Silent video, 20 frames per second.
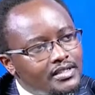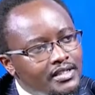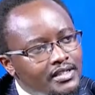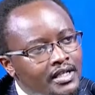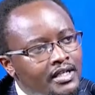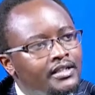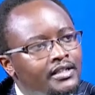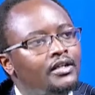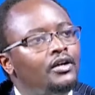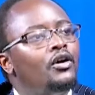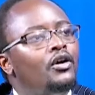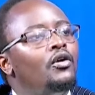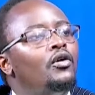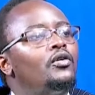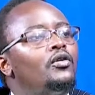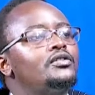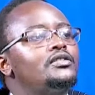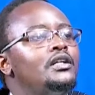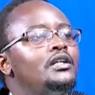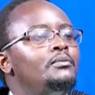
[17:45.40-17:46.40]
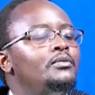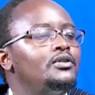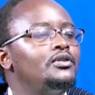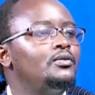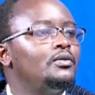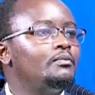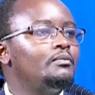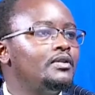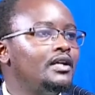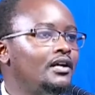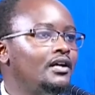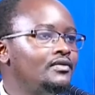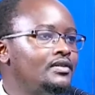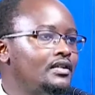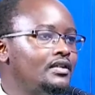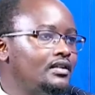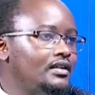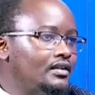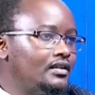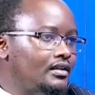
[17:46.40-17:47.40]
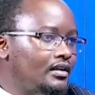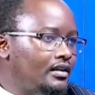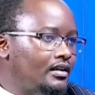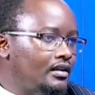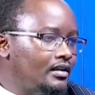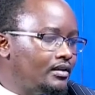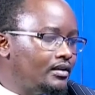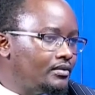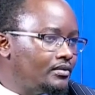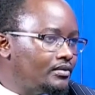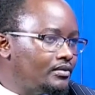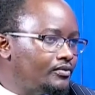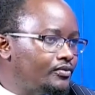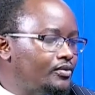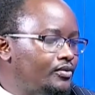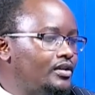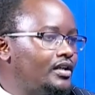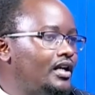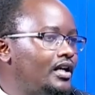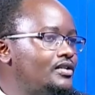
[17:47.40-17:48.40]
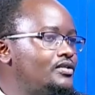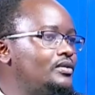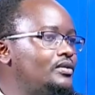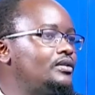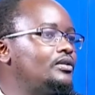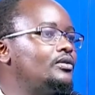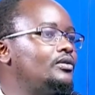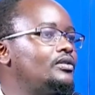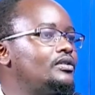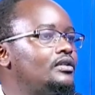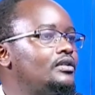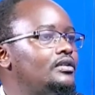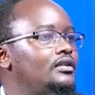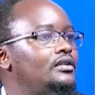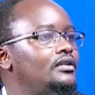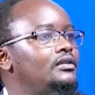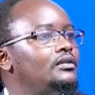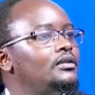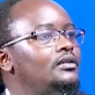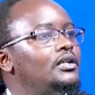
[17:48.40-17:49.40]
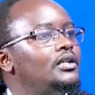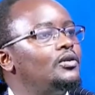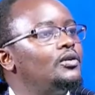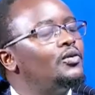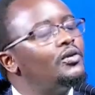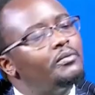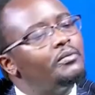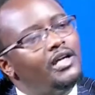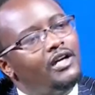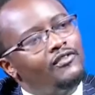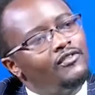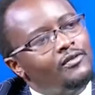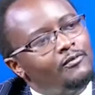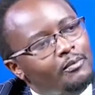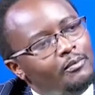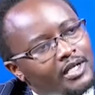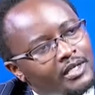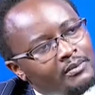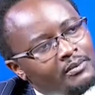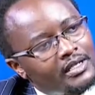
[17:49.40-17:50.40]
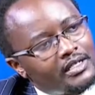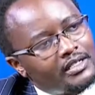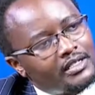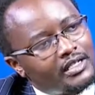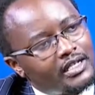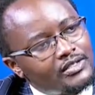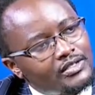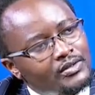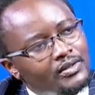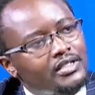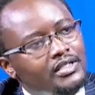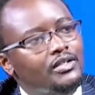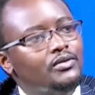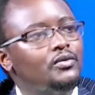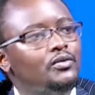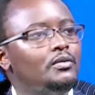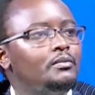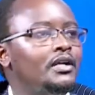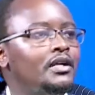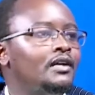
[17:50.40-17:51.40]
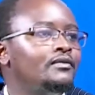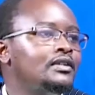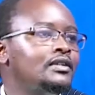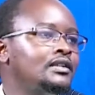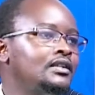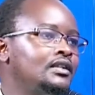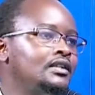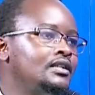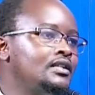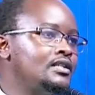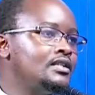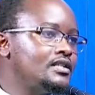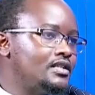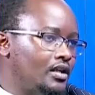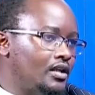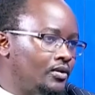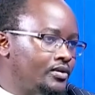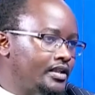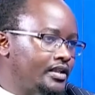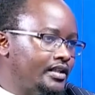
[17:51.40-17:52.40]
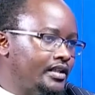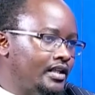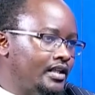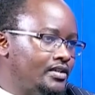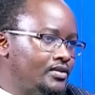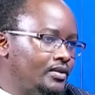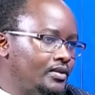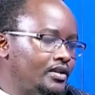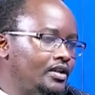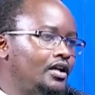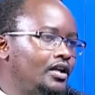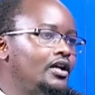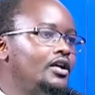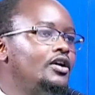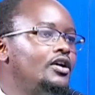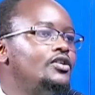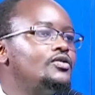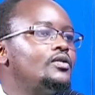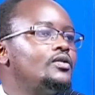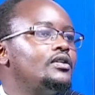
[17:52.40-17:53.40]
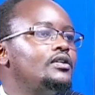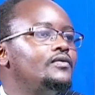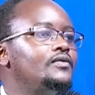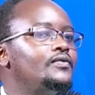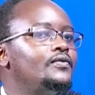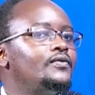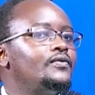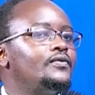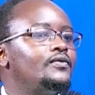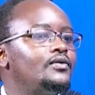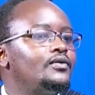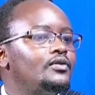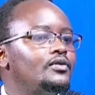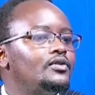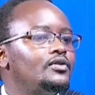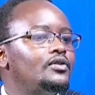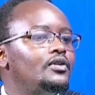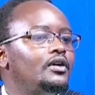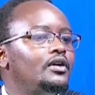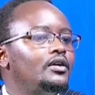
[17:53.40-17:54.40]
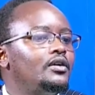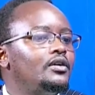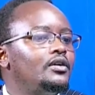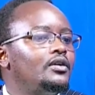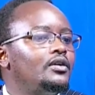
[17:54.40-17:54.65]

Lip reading: is shared, or somebody will be having full custody, or who will be having primary custody and who will be having secondary custody. So if you